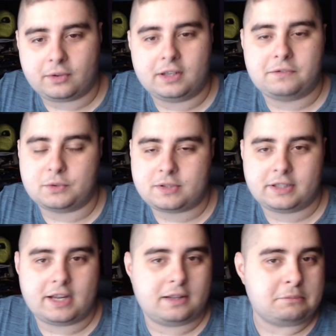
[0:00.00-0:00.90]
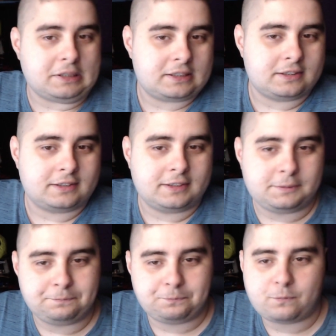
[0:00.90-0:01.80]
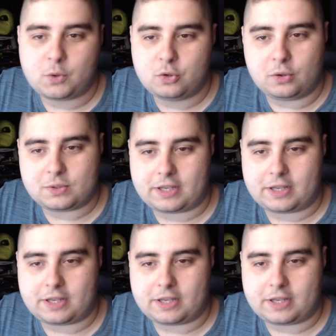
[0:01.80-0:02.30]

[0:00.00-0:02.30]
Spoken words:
I'd love to see that, but who knows.